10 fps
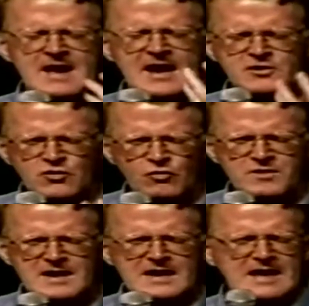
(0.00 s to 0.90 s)
and
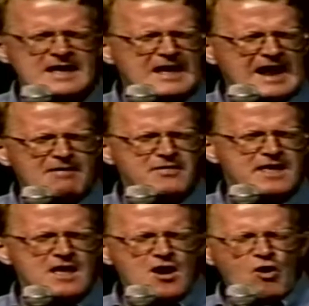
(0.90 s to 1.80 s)
Cornelia in
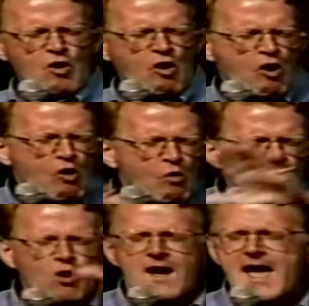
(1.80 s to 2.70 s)
the
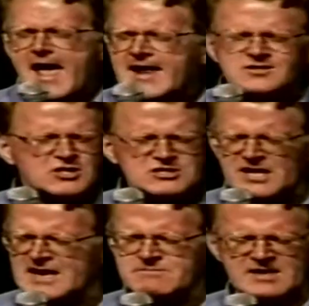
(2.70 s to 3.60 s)
whole
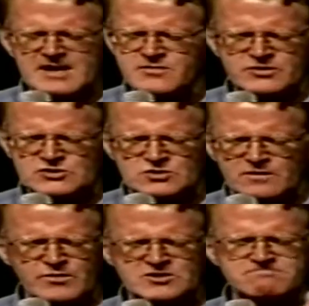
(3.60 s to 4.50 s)
entertainment industry,
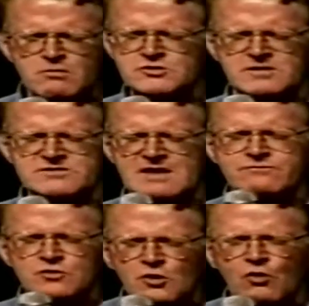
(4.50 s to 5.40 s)
of which most of us have
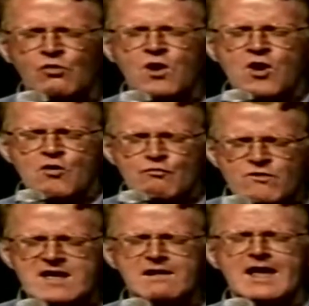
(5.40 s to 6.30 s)
no
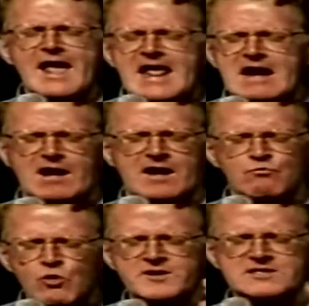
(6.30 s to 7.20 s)
real
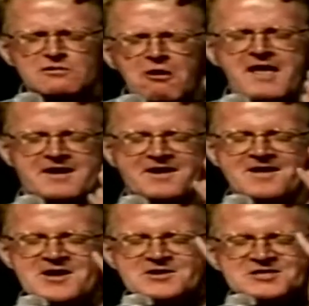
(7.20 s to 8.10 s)
inkling what it's like
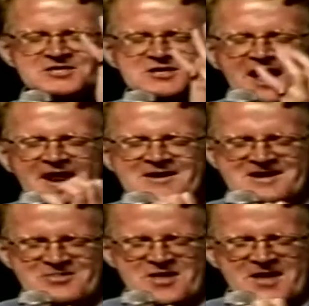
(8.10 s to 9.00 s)
to stand
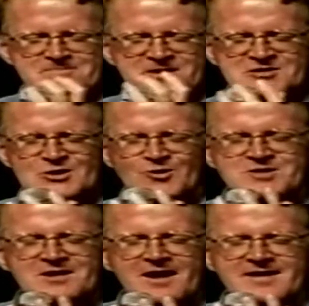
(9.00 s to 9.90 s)
in there and be
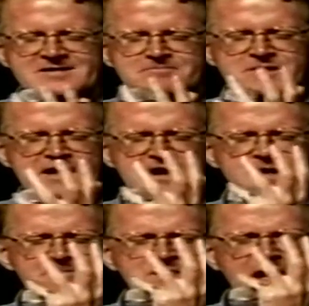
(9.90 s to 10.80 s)
salt and light and be an
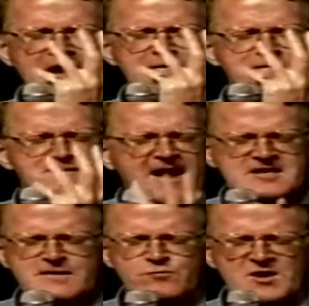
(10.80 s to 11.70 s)

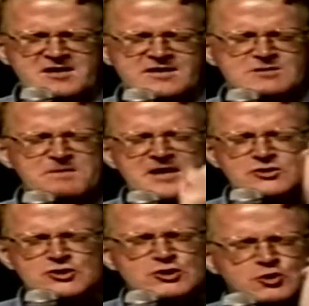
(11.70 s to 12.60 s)
effective witness, be a
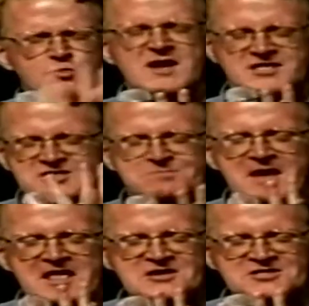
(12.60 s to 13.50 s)

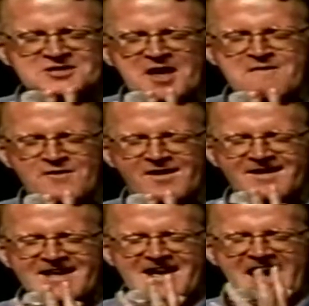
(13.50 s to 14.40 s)
sweet-smelling savor
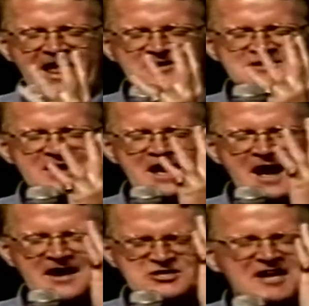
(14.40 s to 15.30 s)
and
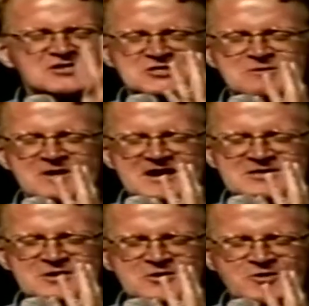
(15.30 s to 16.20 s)
a testimony
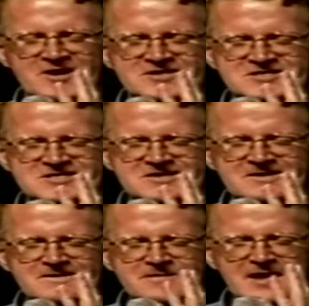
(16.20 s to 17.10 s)
to Christ
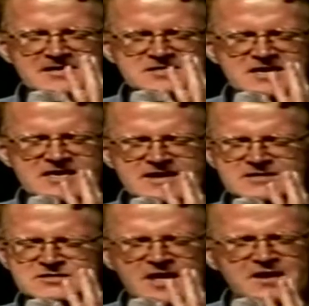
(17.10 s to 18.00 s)
as he
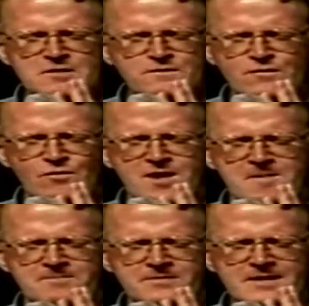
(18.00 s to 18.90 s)
is. Thank you for
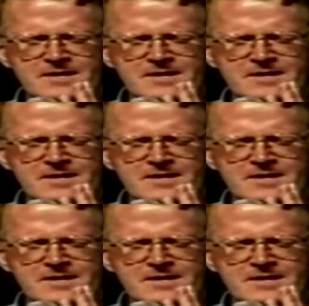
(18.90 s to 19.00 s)
him.